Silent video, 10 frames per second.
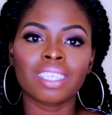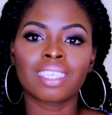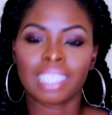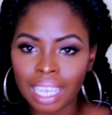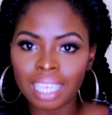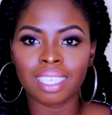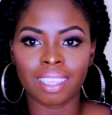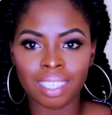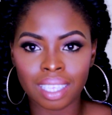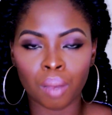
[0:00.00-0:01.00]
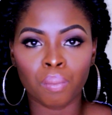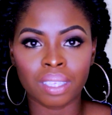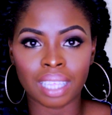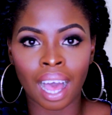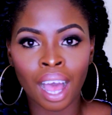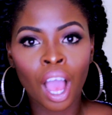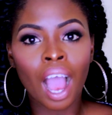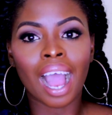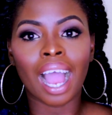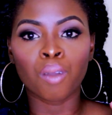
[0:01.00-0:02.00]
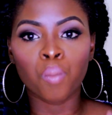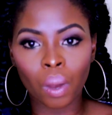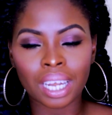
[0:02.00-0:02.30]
sticking to this tip was that I